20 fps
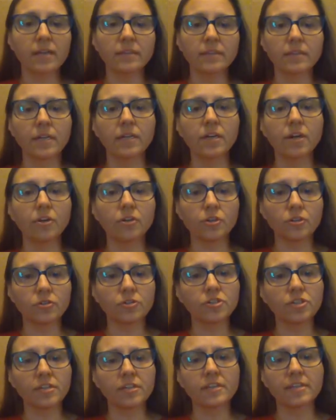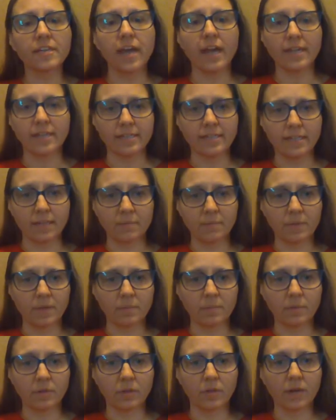They are usually the idea
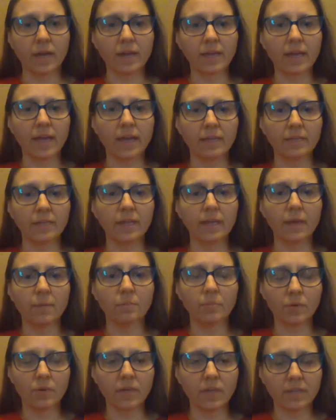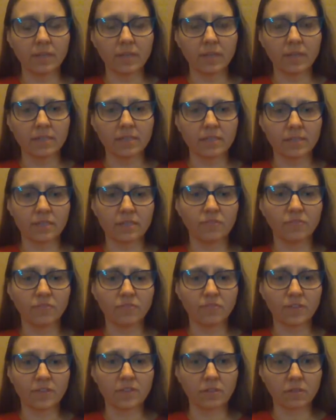people. Again, putting things into
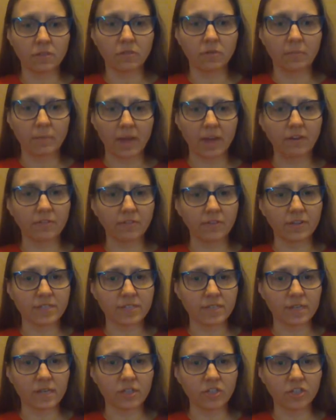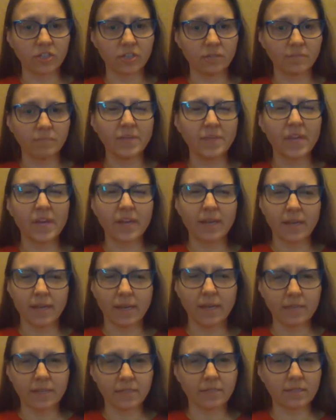physical manifestation
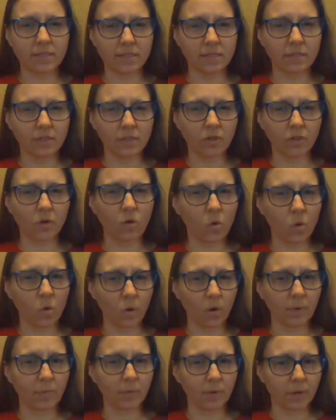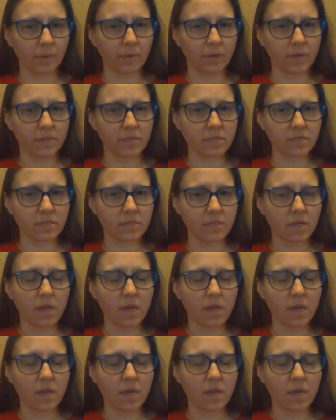isn't their core purpose.